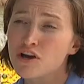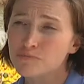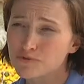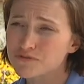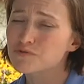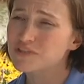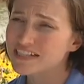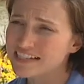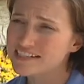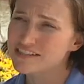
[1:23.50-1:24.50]
moves
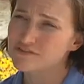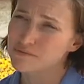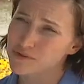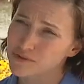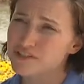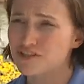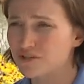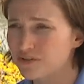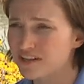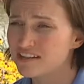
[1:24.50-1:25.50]
really easy from unit to
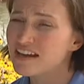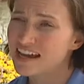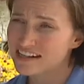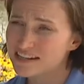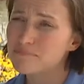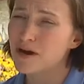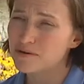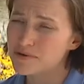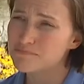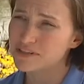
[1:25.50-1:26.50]
unit in an
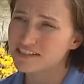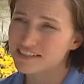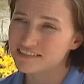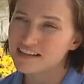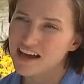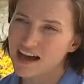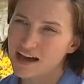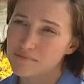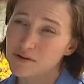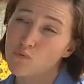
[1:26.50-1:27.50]
apartment building,
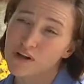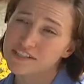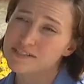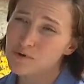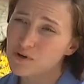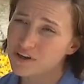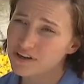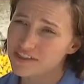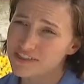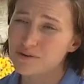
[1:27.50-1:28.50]
um, and one smoker
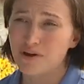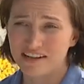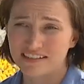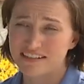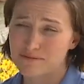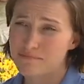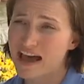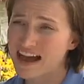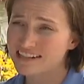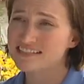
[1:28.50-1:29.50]
can theoretically
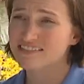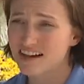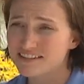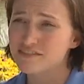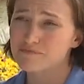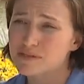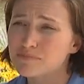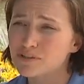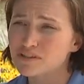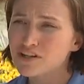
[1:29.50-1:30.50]
impact lots of
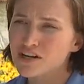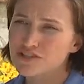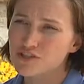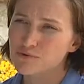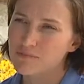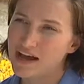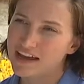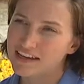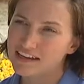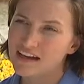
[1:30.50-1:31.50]
people. So
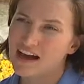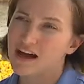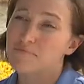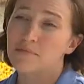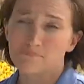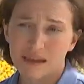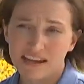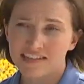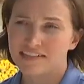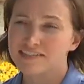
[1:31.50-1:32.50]
by um,
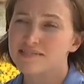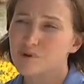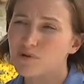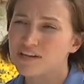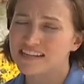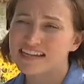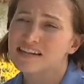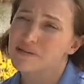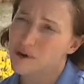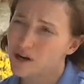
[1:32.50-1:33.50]
banning smoking in
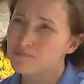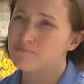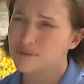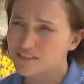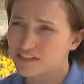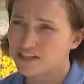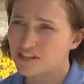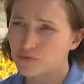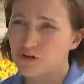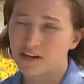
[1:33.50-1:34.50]
an apartment
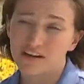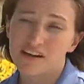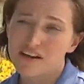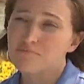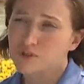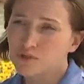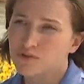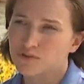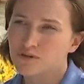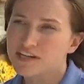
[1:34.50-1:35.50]
building, you are cr
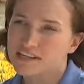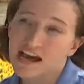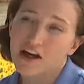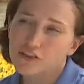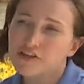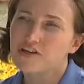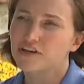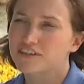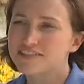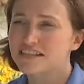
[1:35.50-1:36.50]
creating a
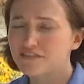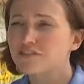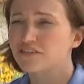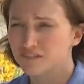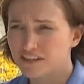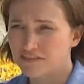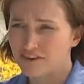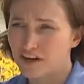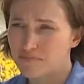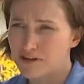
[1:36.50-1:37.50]
healthier and safer living
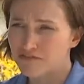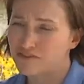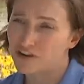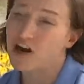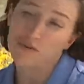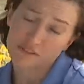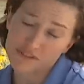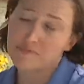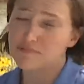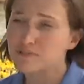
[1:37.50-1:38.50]
environment for hundreds
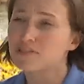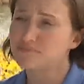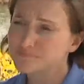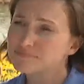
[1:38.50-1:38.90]
of people.